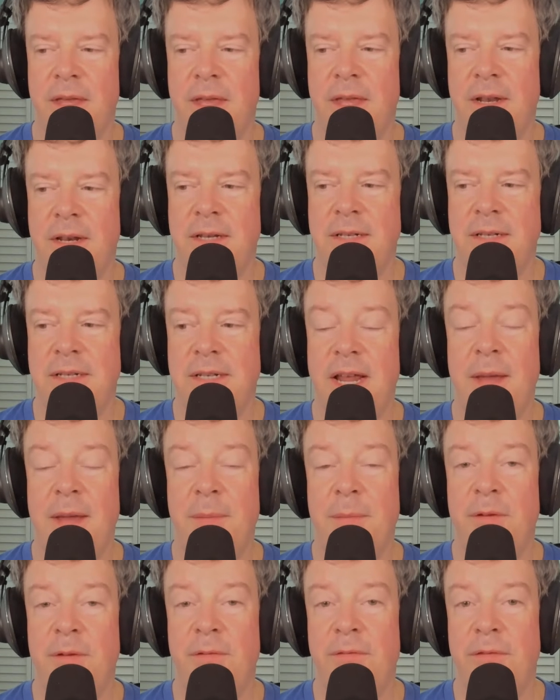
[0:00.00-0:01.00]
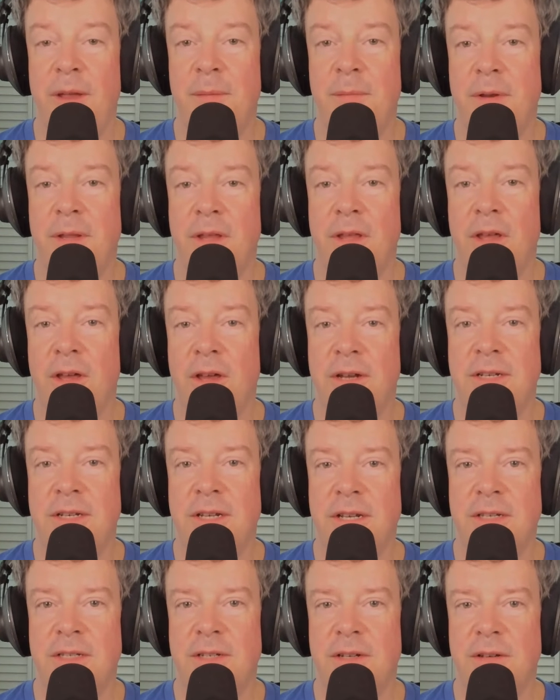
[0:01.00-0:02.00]
And today I'm going to frame it in the
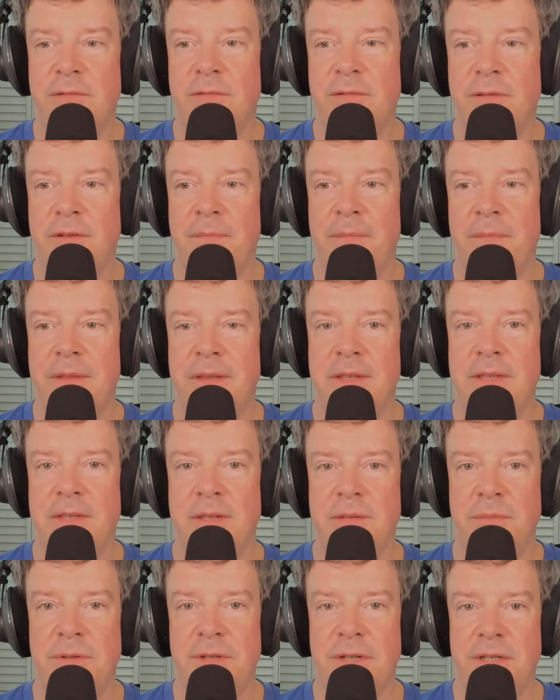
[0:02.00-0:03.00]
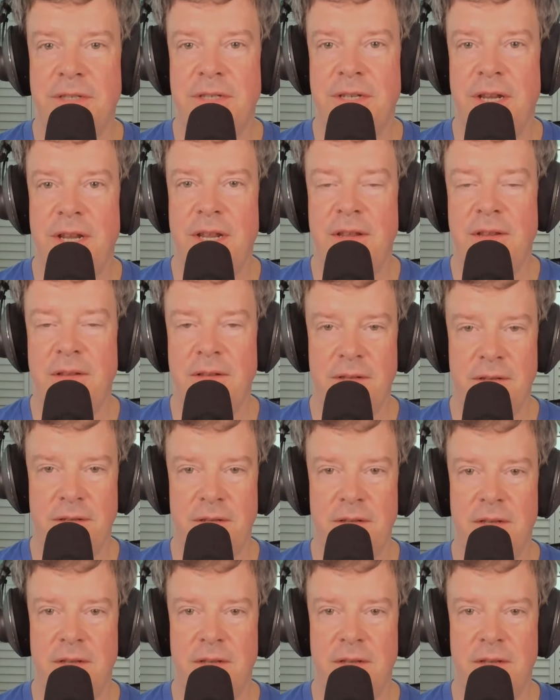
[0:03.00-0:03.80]
context of simplicity